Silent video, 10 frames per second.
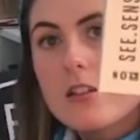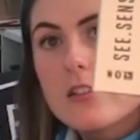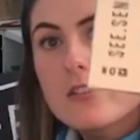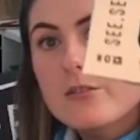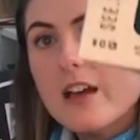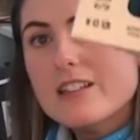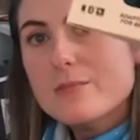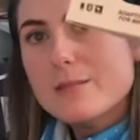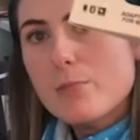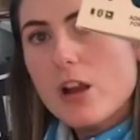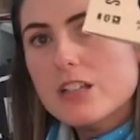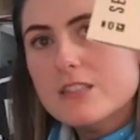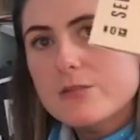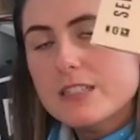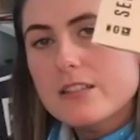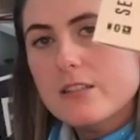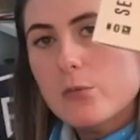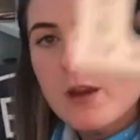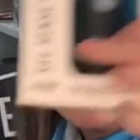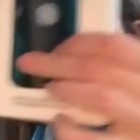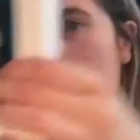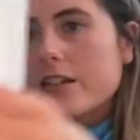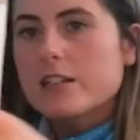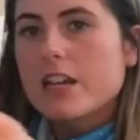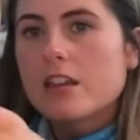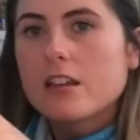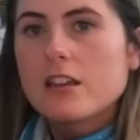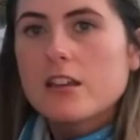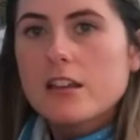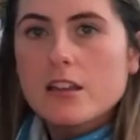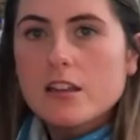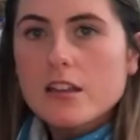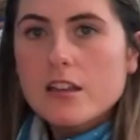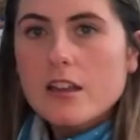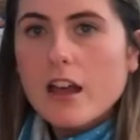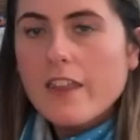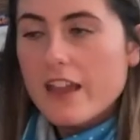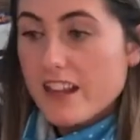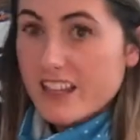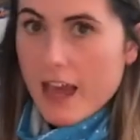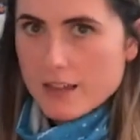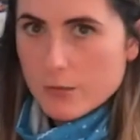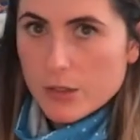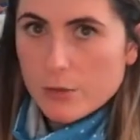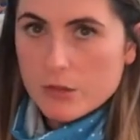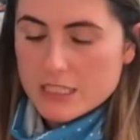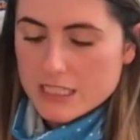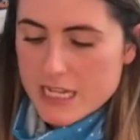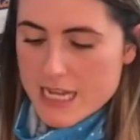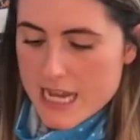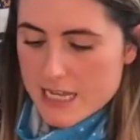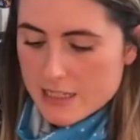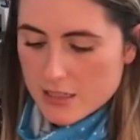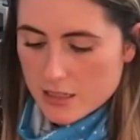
so that's a Beam Plus, so it's in the white packaging. And then I guess what you want to see is